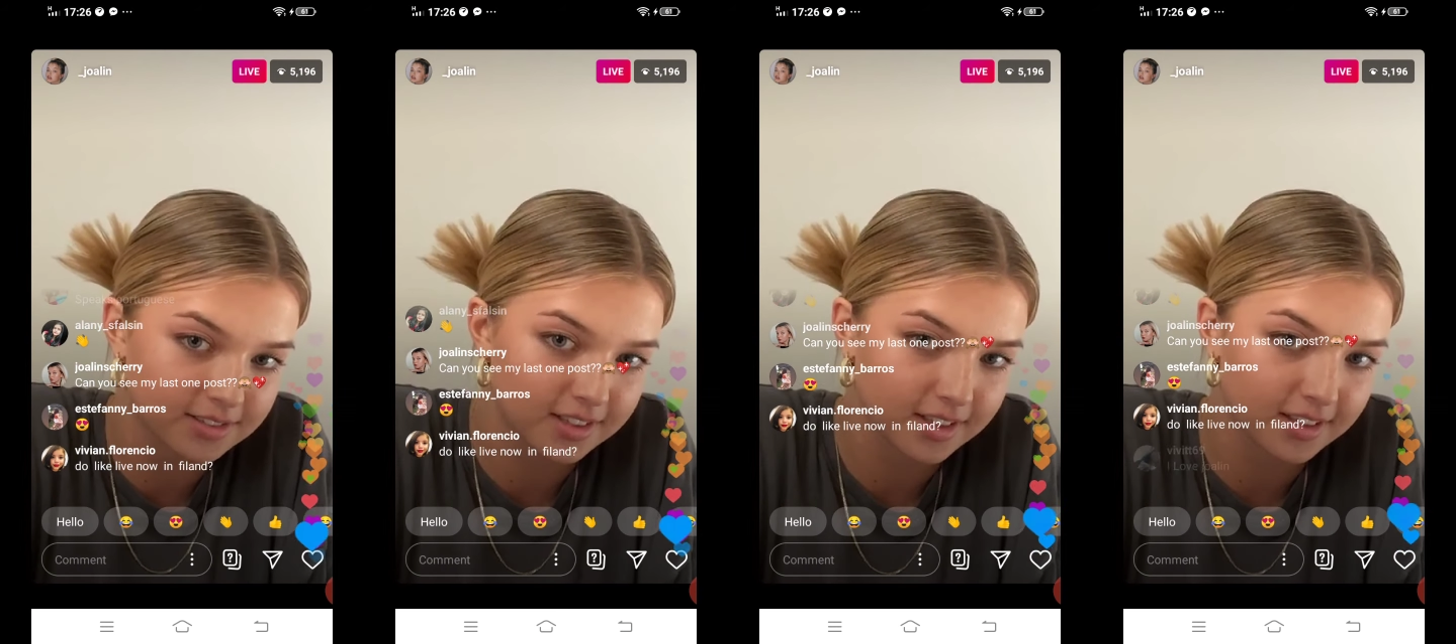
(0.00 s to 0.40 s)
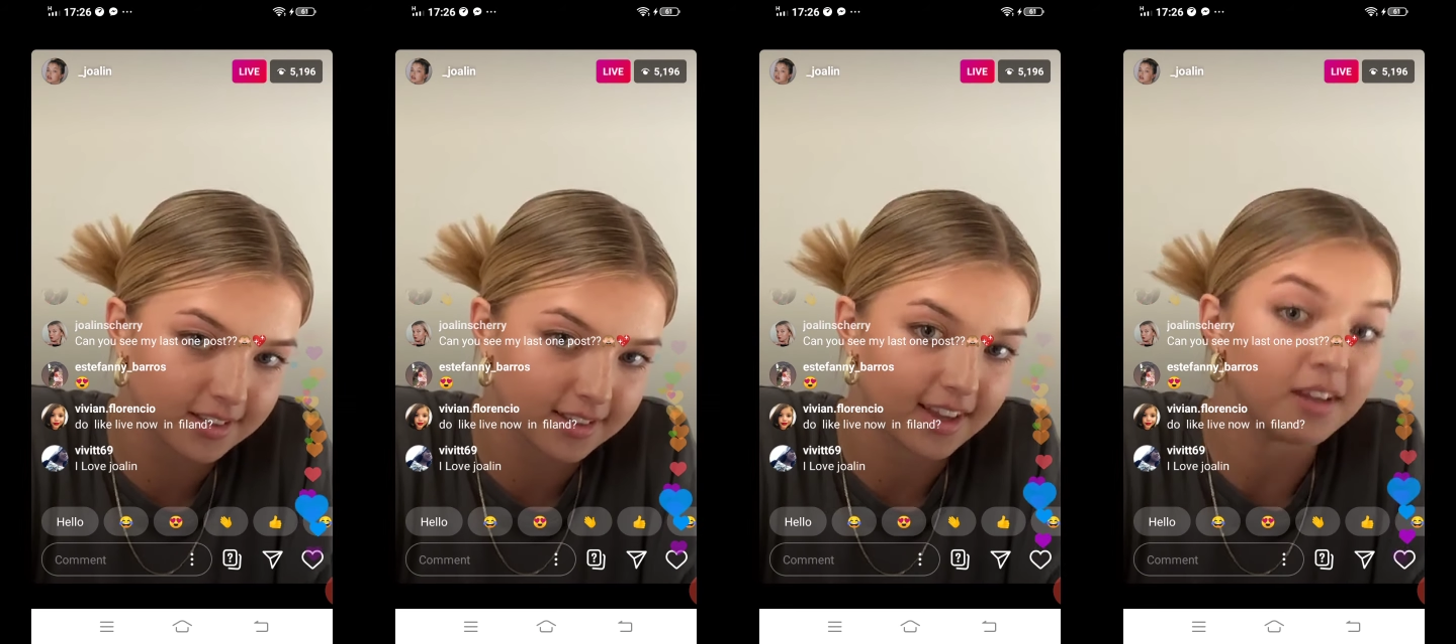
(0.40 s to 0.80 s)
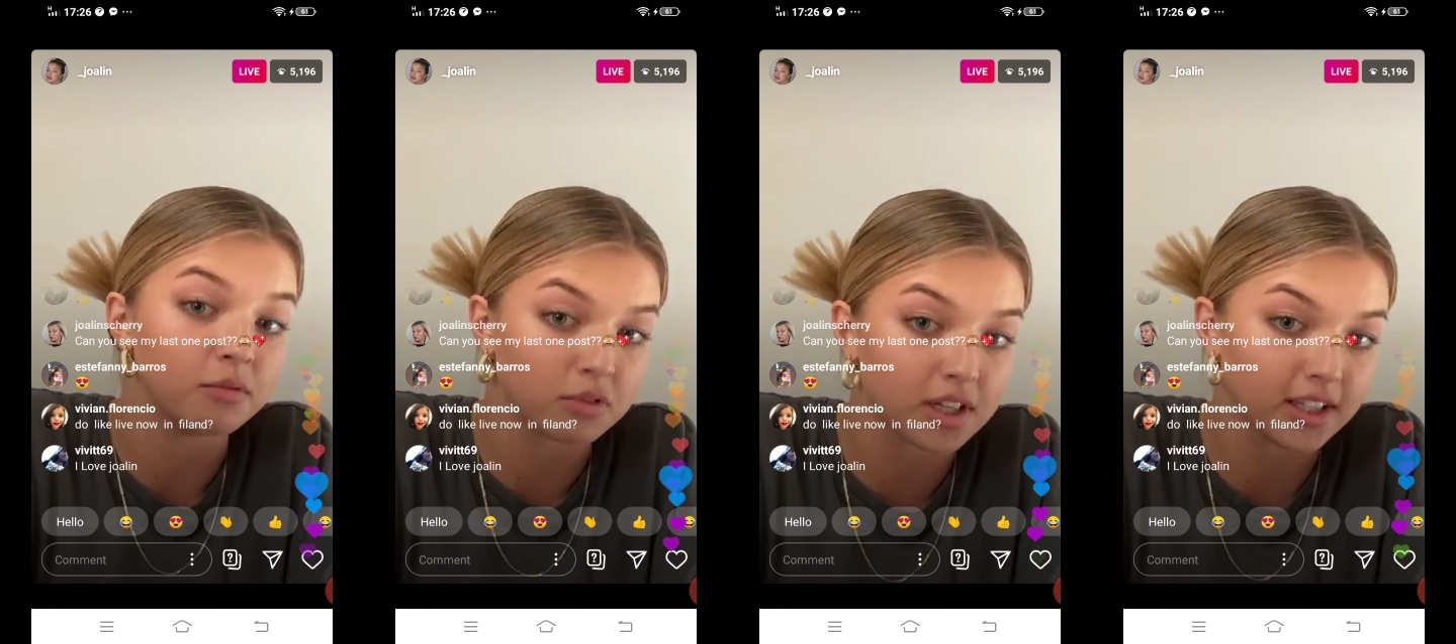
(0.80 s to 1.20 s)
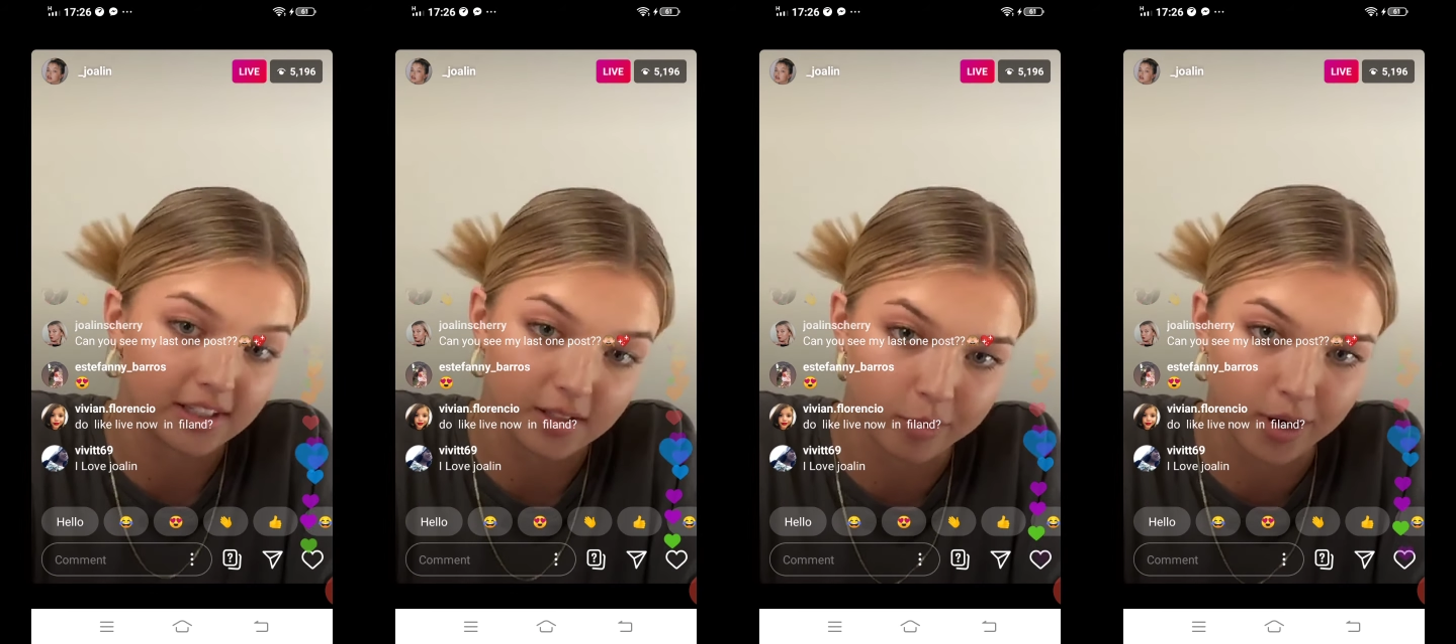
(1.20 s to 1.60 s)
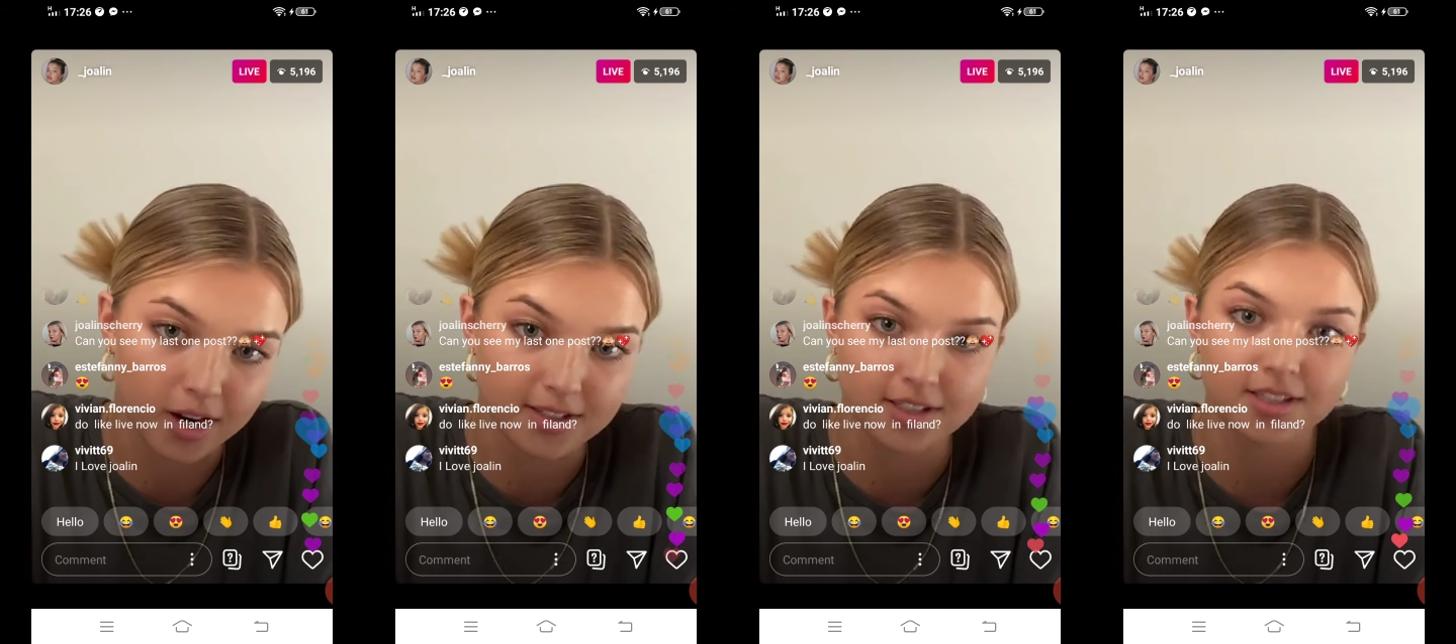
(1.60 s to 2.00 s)
I'm really in the
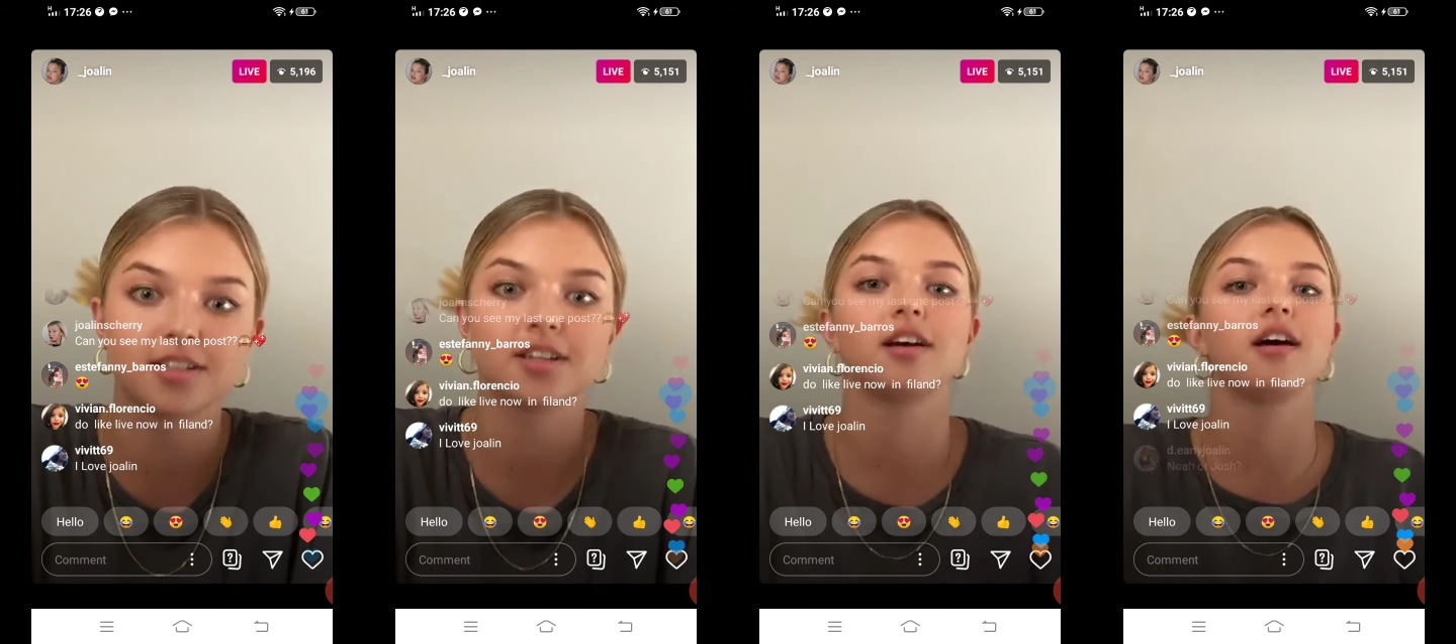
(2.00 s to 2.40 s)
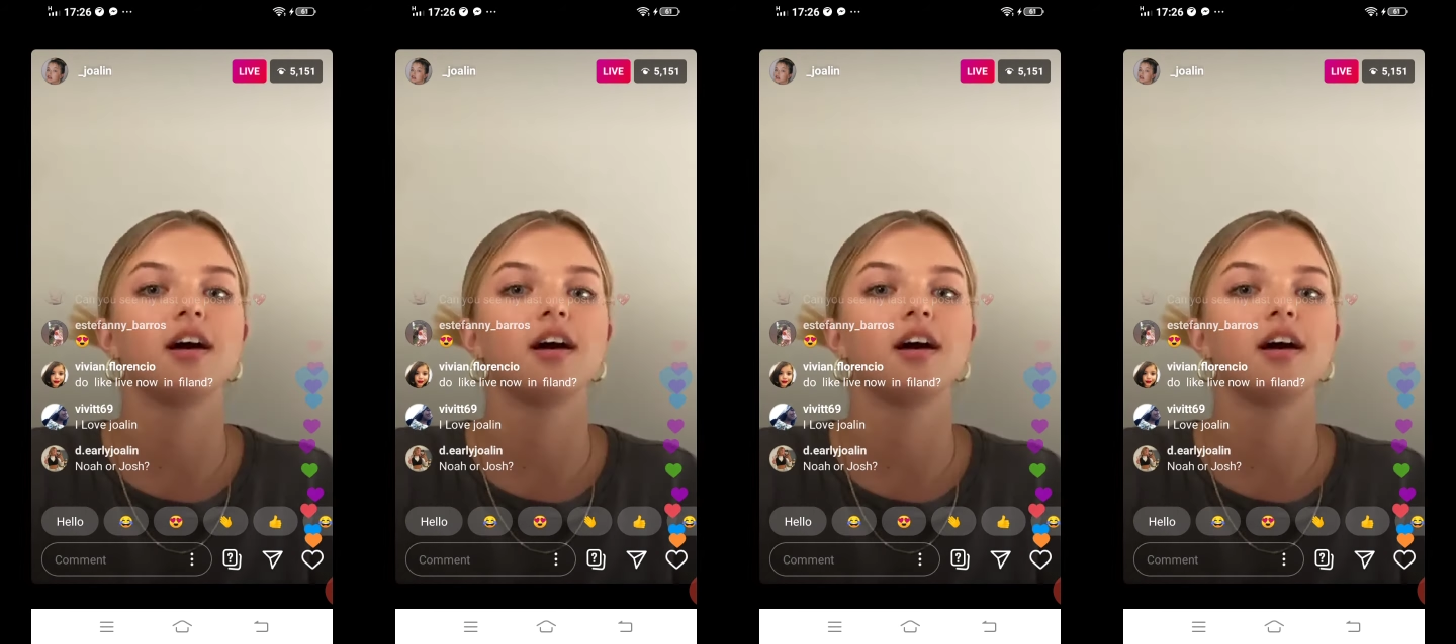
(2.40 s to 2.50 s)
process.